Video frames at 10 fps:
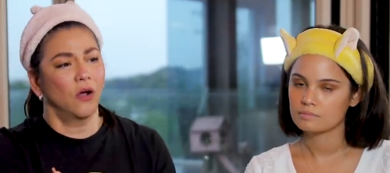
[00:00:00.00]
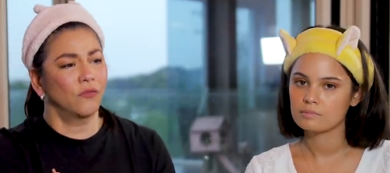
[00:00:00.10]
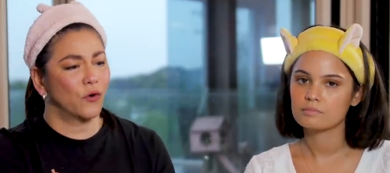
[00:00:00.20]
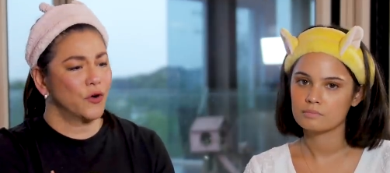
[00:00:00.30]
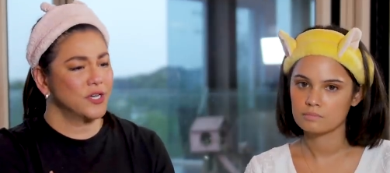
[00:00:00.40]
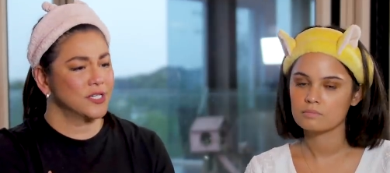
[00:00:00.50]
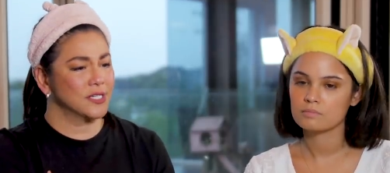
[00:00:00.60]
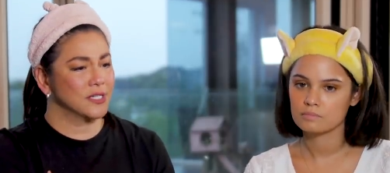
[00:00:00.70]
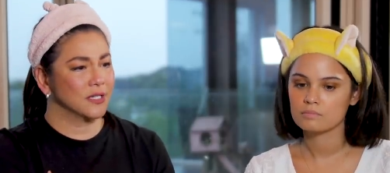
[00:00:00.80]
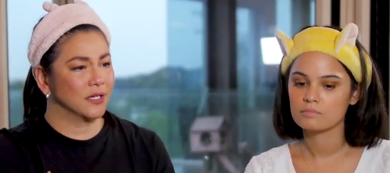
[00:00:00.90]
Speaker 1: Of
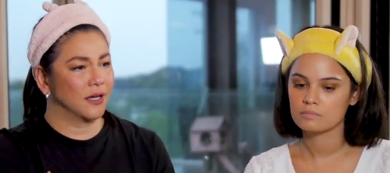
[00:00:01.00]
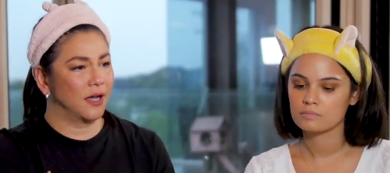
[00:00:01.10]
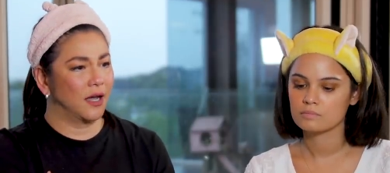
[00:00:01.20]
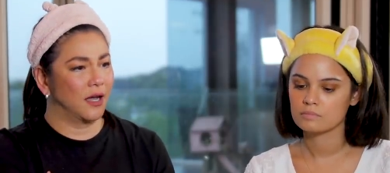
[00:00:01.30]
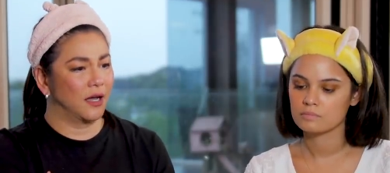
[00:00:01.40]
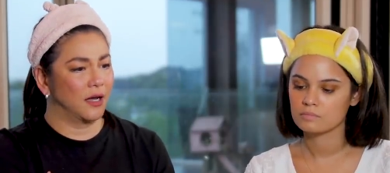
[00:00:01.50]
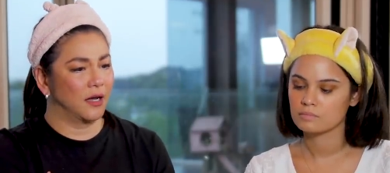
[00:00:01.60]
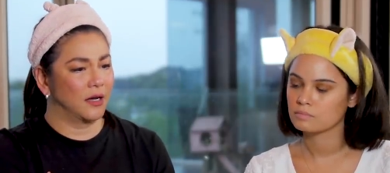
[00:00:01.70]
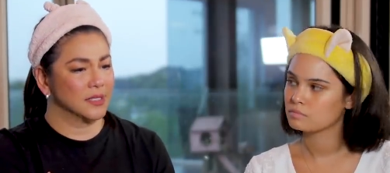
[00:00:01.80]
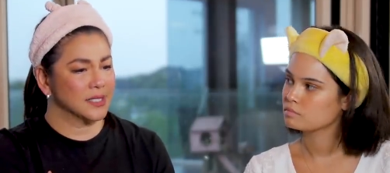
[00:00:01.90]
course,
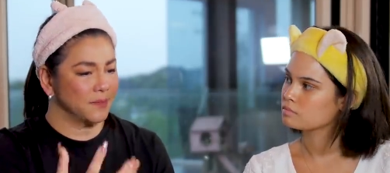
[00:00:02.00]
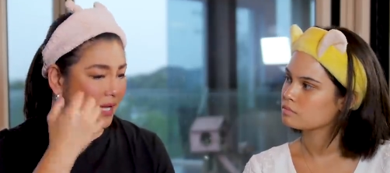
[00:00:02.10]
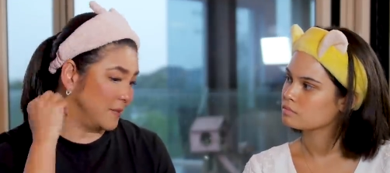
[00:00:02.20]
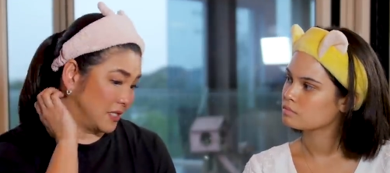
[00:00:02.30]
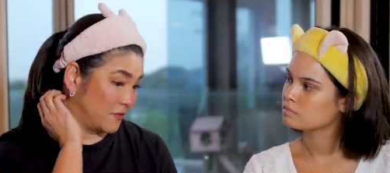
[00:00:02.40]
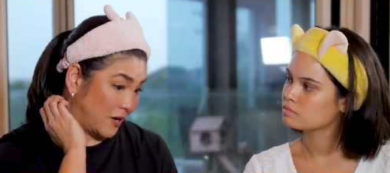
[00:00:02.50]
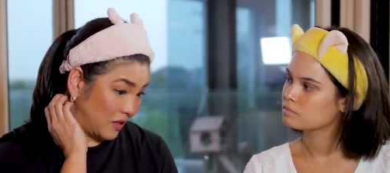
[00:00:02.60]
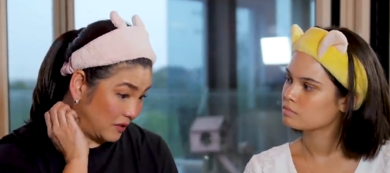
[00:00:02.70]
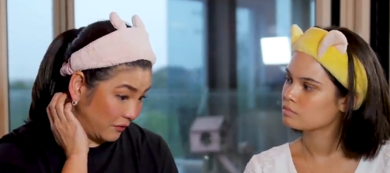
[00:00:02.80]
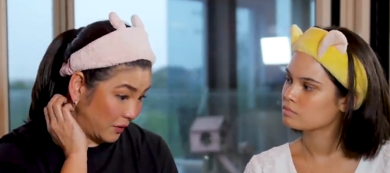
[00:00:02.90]
sometimes it's
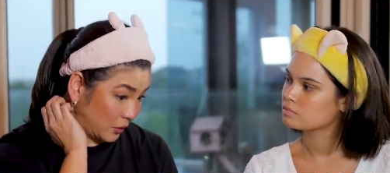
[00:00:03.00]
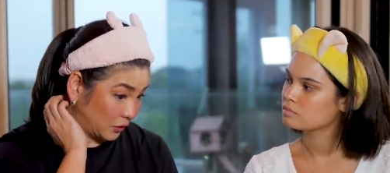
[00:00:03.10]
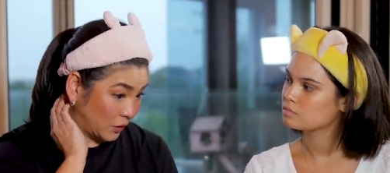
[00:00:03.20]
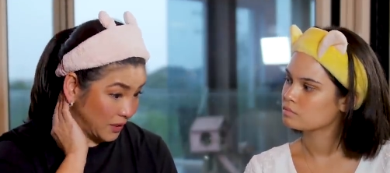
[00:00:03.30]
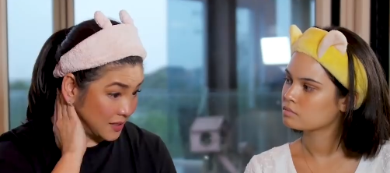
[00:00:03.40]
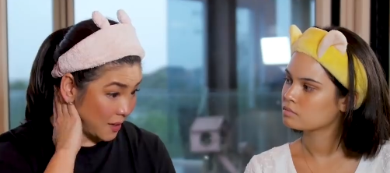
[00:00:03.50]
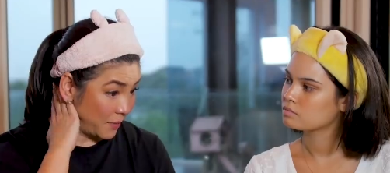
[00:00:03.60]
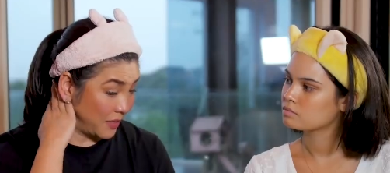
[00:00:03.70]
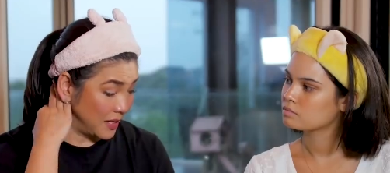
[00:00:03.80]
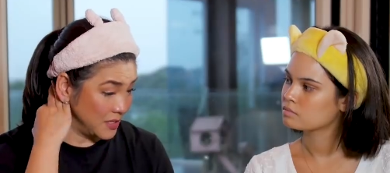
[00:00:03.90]
very difficult to accept
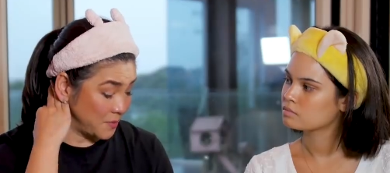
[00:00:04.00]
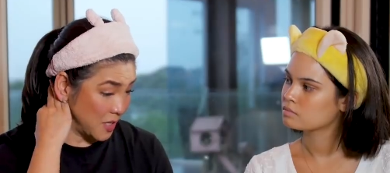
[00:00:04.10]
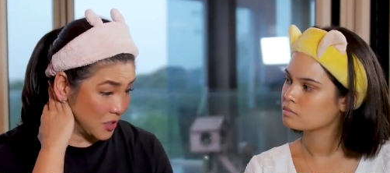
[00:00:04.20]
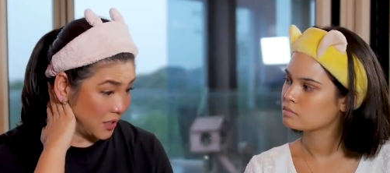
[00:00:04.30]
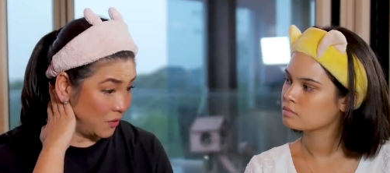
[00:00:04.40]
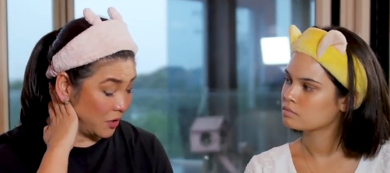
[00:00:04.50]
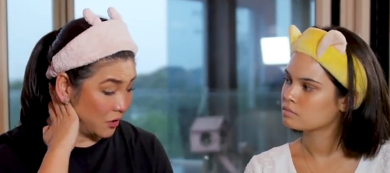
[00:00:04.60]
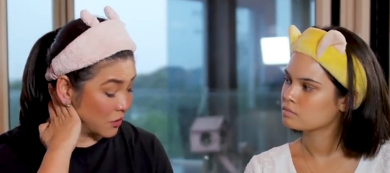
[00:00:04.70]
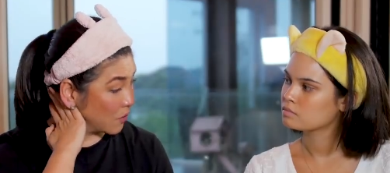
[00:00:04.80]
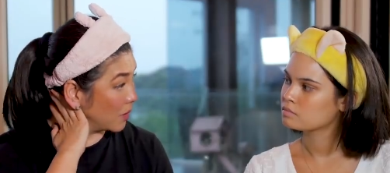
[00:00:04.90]
things, especially when
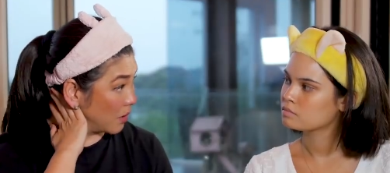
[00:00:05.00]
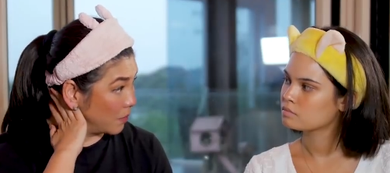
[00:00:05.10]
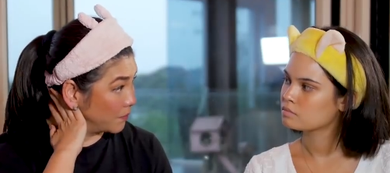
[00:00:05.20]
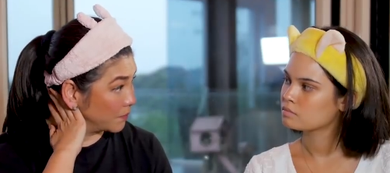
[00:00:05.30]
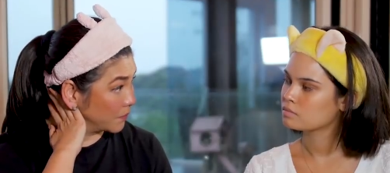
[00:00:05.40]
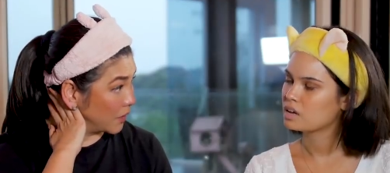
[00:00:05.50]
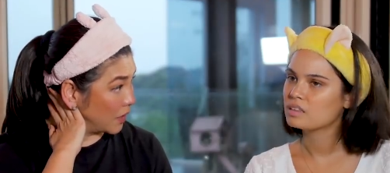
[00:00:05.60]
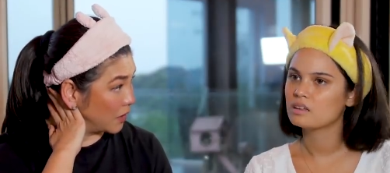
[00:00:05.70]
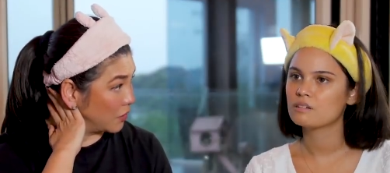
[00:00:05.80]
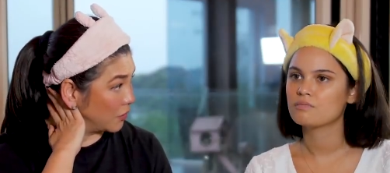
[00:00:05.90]
you're growing up.
Speaker 2: I
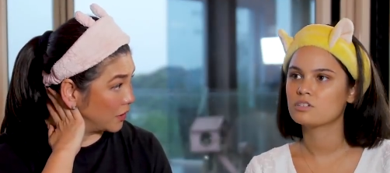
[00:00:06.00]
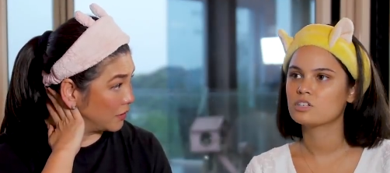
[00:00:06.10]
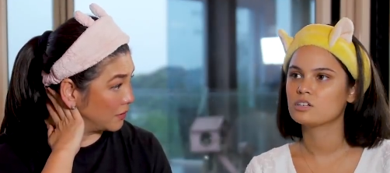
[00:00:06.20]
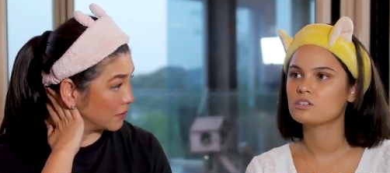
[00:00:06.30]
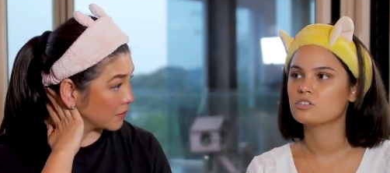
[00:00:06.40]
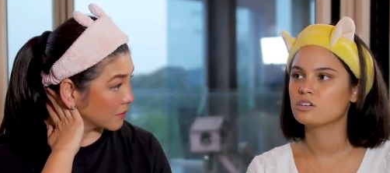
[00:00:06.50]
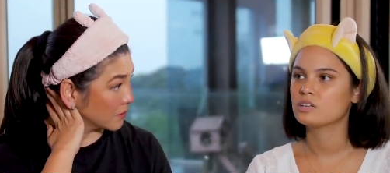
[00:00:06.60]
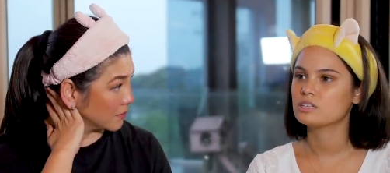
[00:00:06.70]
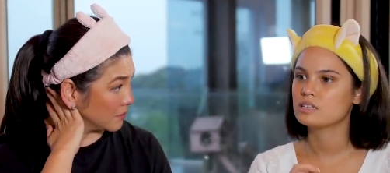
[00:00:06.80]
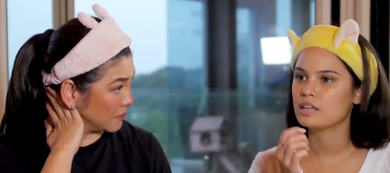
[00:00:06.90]
think for children,
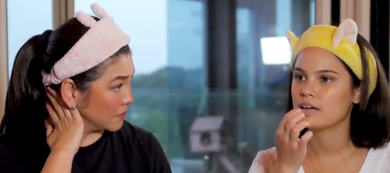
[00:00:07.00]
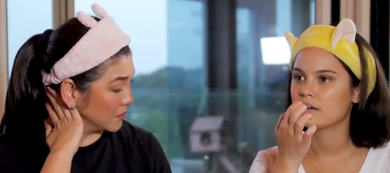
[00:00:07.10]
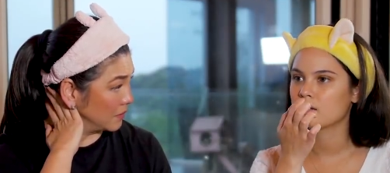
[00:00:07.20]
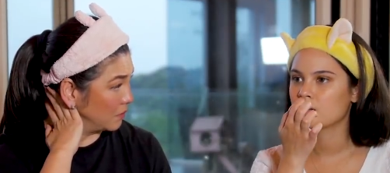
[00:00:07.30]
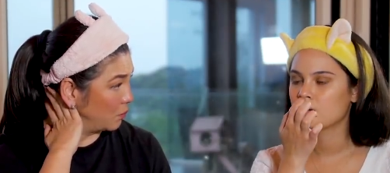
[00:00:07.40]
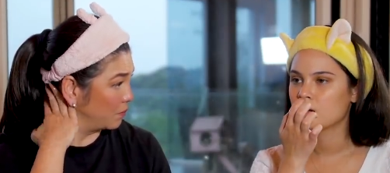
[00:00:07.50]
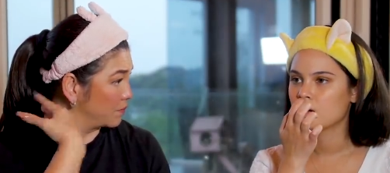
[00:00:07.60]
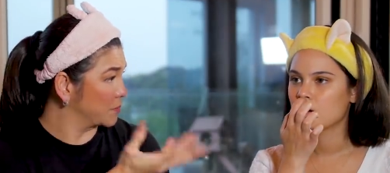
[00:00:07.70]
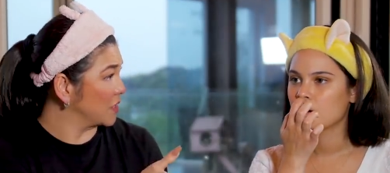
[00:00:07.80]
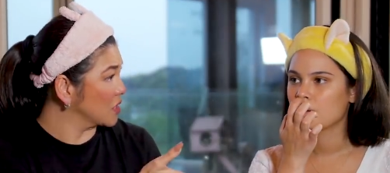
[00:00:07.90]
it's like...
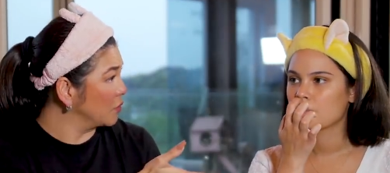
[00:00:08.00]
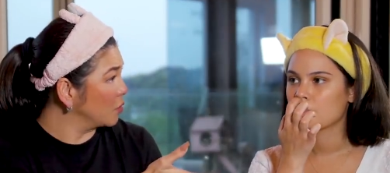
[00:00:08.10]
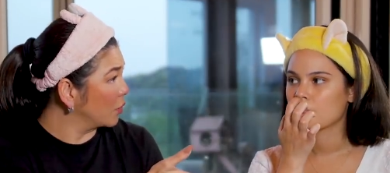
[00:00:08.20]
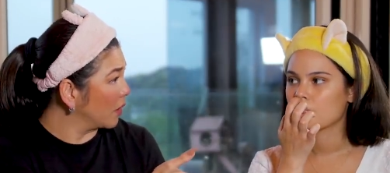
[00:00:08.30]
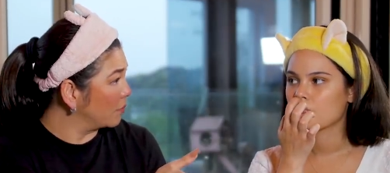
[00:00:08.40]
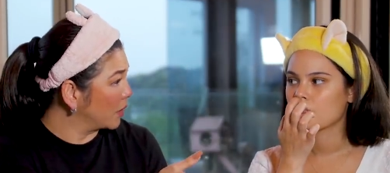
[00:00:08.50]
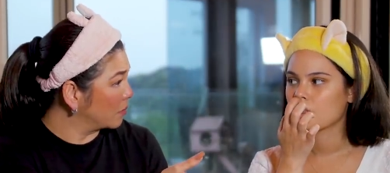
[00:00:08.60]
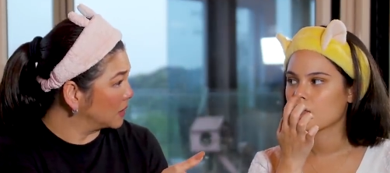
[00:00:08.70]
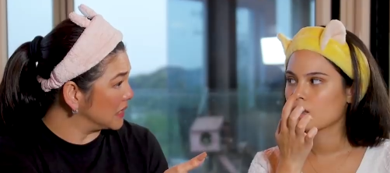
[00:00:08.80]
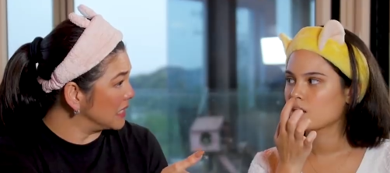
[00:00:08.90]
Speaker 1: Especially when you
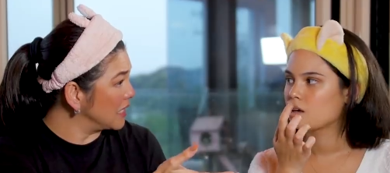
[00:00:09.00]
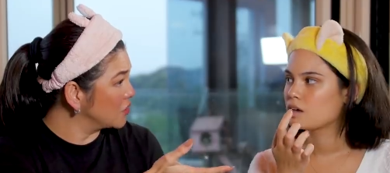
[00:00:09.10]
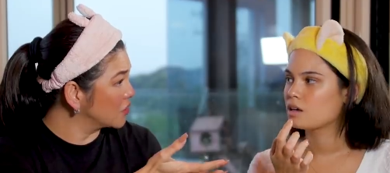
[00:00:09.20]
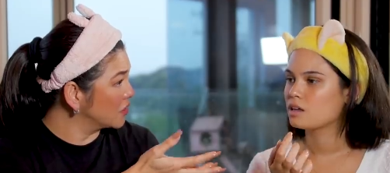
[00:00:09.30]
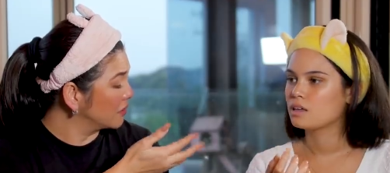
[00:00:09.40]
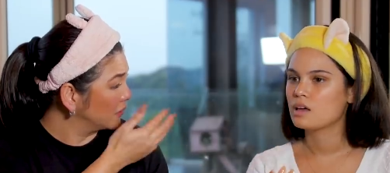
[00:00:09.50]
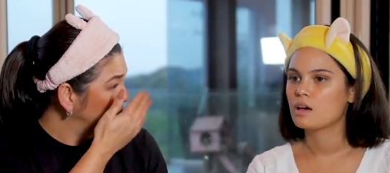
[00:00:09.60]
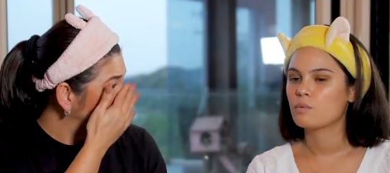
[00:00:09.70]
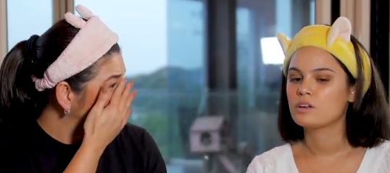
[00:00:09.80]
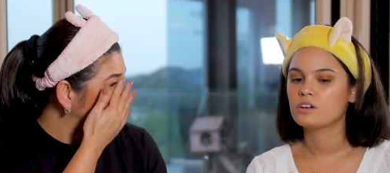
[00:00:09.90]
become a teenager.
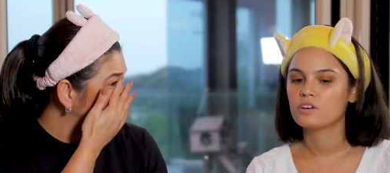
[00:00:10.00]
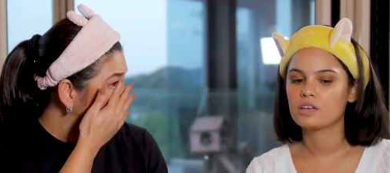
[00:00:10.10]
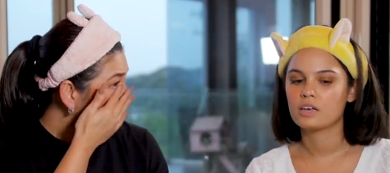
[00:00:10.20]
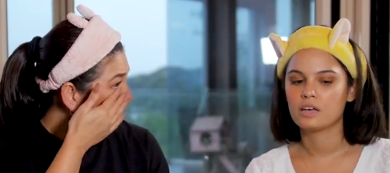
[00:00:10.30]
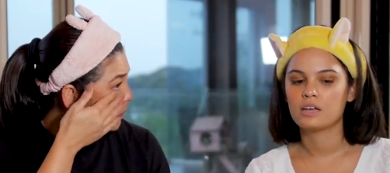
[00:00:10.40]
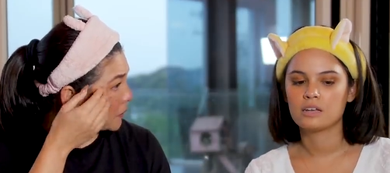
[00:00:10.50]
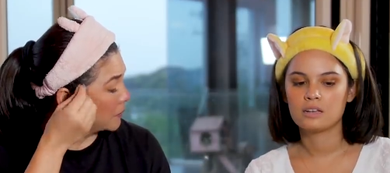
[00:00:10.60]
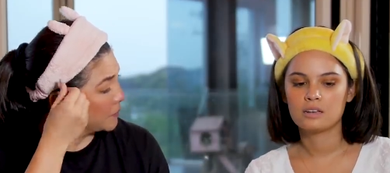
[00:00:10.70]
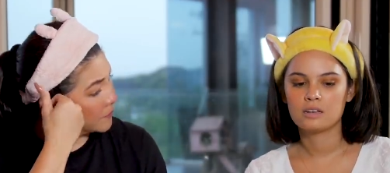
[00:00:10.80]
Speaker 2: Yeah, when you're a kid,